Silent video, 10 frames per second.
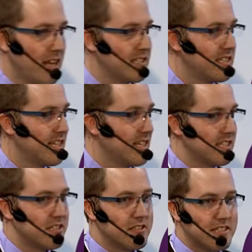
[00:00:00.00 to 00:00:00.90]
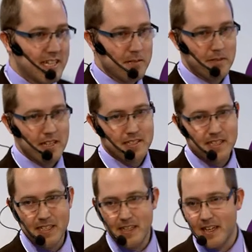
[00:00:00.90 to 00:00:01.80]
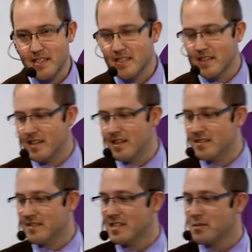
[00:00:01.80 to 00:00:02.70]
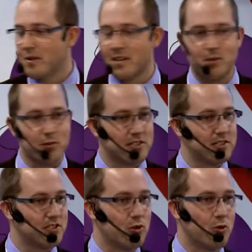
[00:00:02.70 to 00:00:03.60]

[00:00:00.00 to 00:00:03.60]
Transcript: plastic and sustainability, and that's why the question is